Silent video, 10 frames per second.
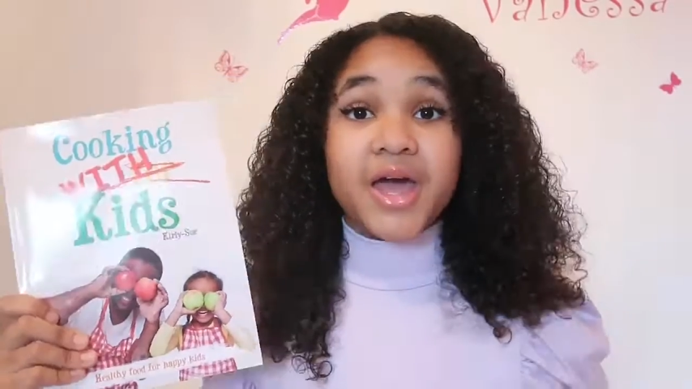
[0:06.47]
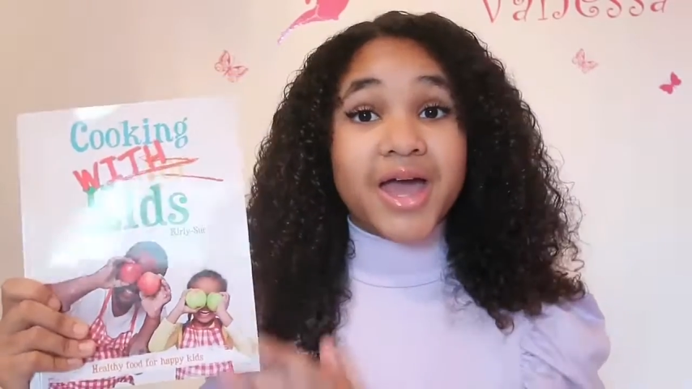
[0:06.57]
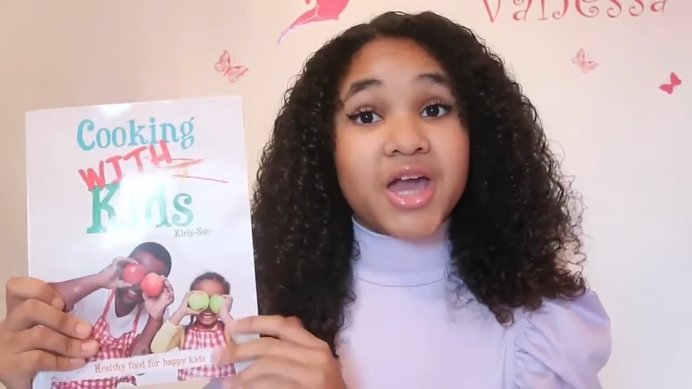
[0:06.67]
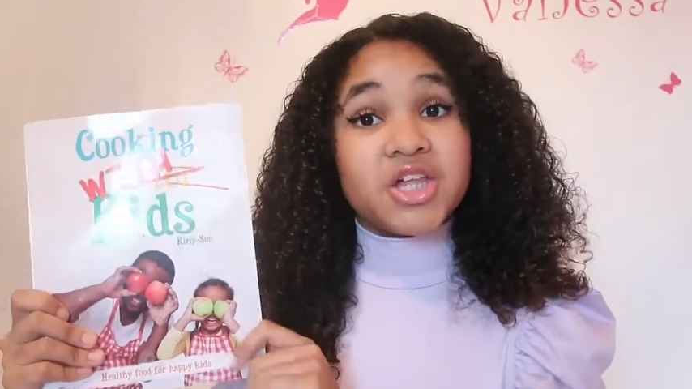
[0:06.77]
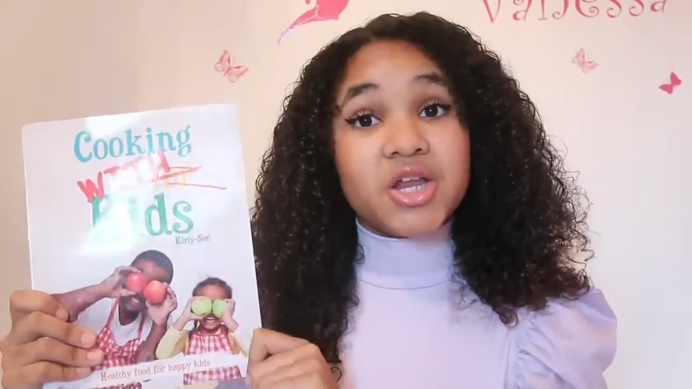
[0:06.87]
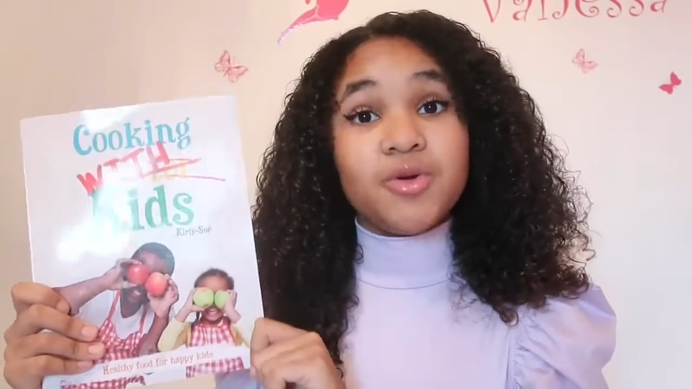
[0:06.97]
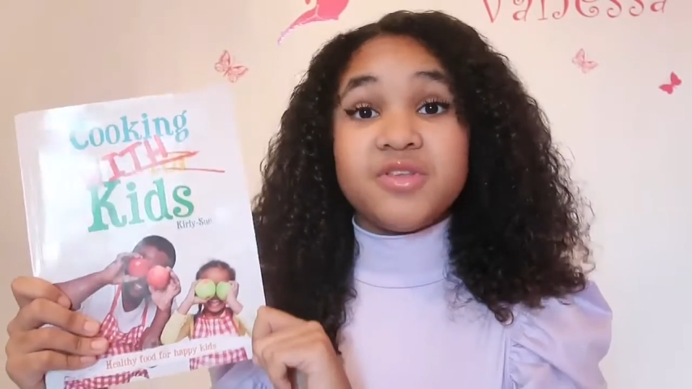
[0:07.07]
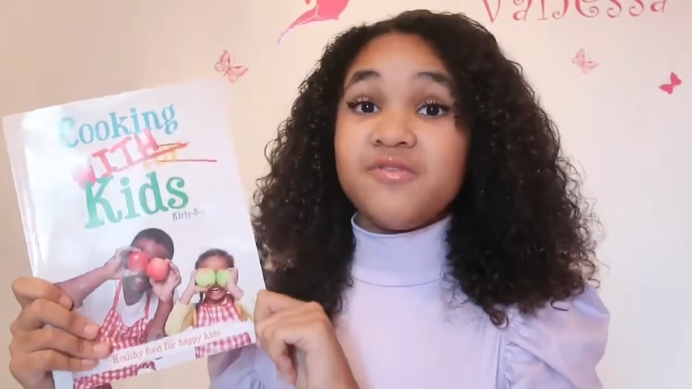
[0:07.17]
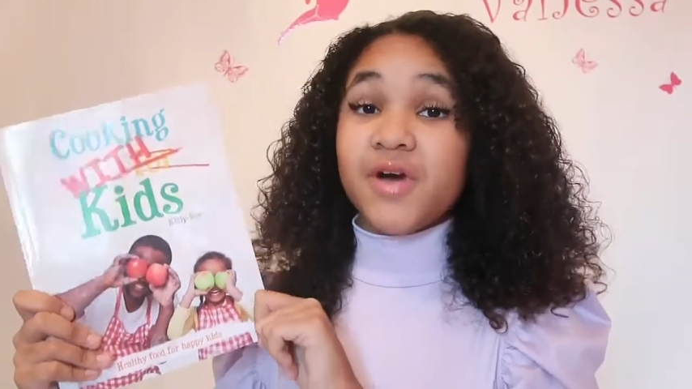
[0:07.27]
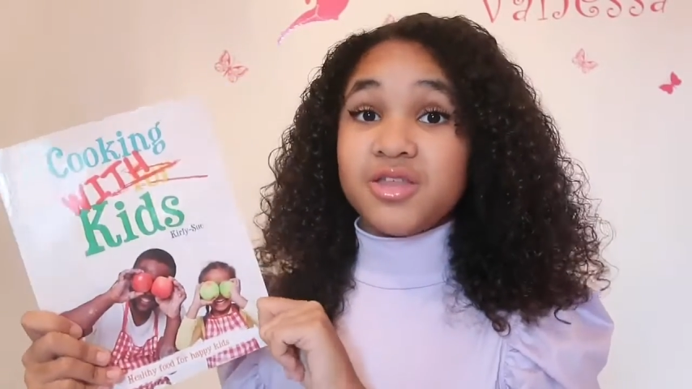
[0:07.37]
I actually was
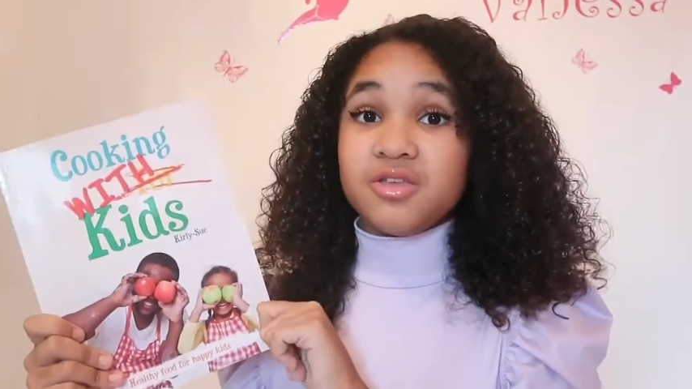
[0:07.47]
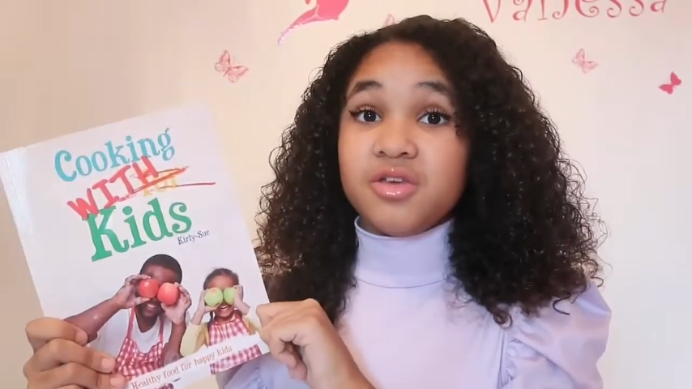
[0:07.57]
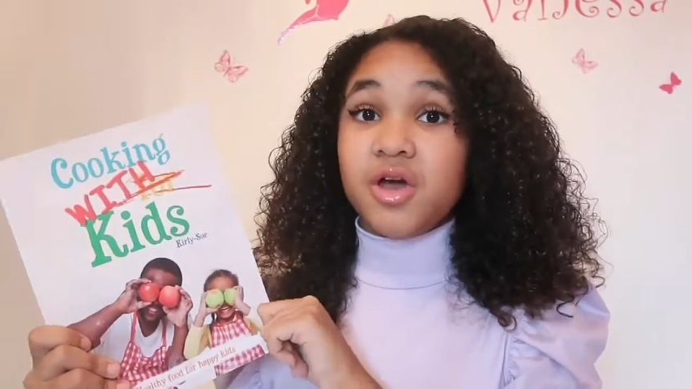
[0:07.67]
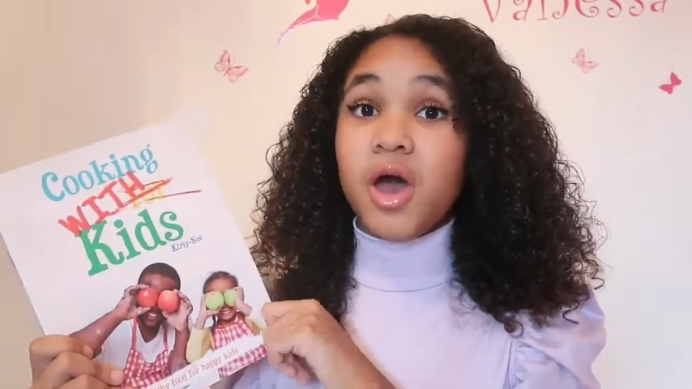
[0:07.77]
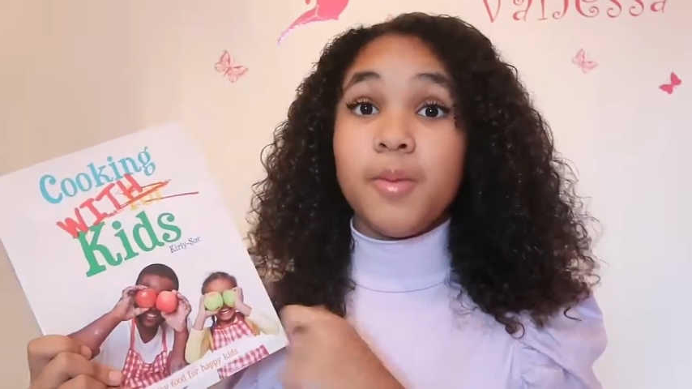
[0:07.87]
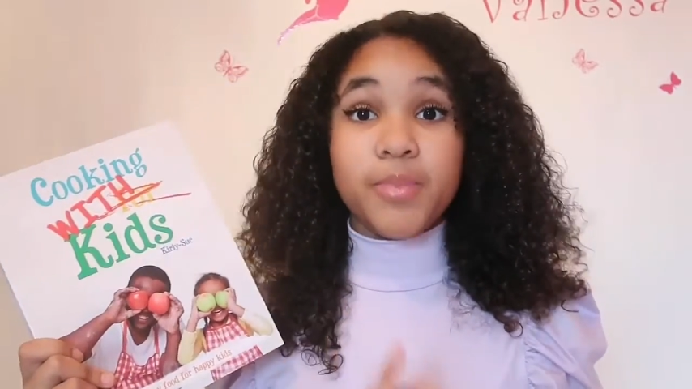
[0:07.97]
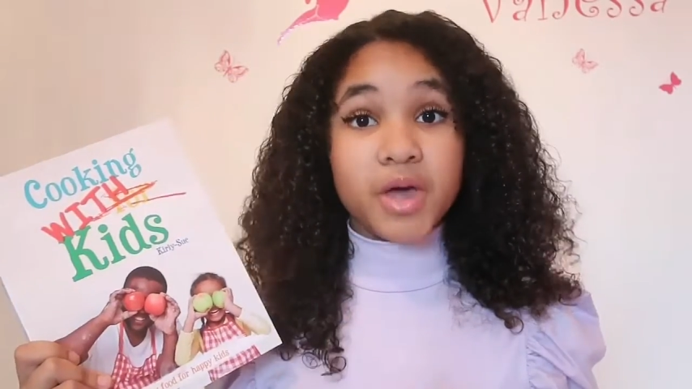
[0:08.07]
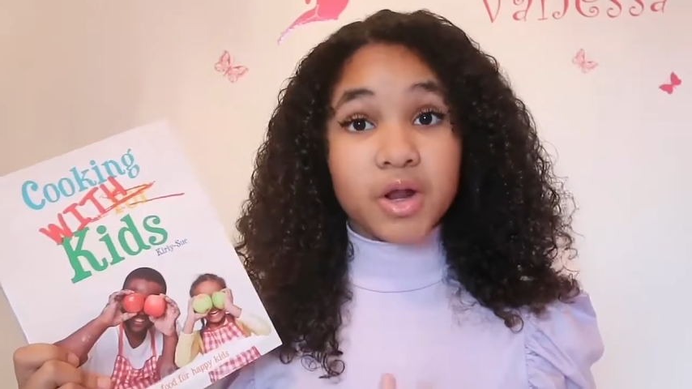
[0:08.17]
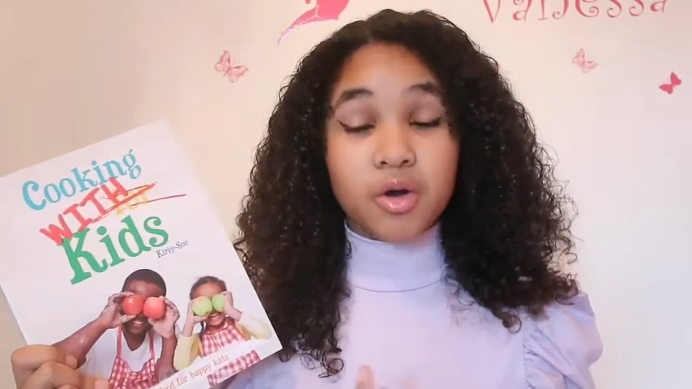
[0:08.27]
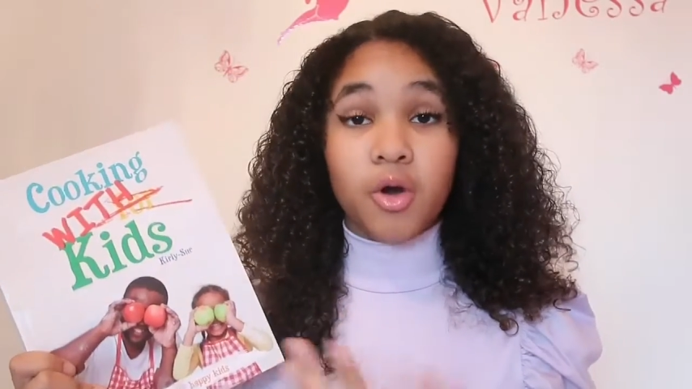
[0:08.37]
invited to her
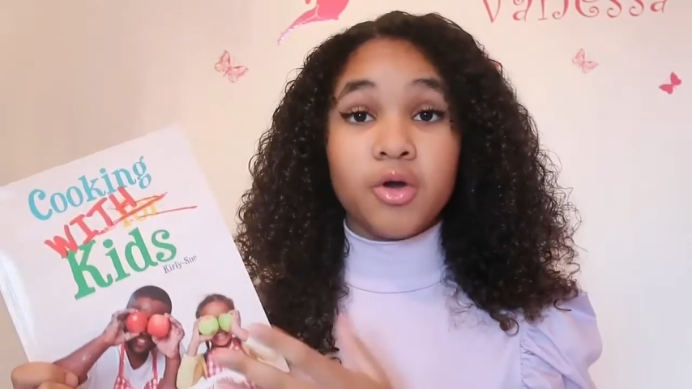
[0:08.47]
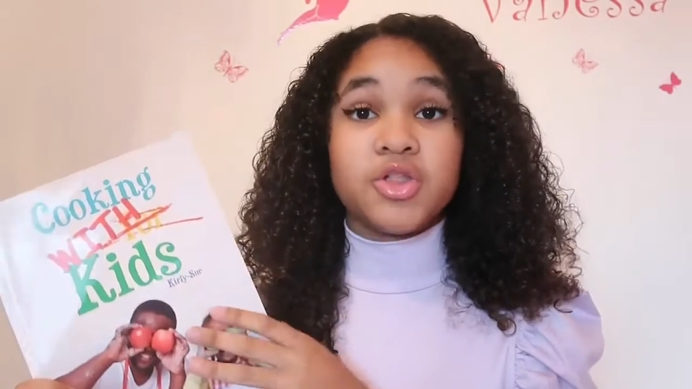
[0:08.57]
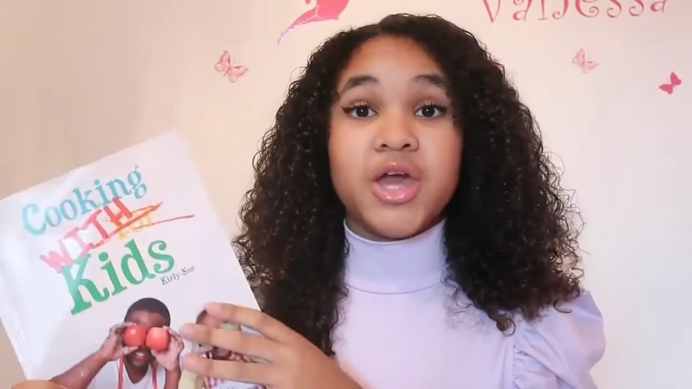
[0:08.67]
book launch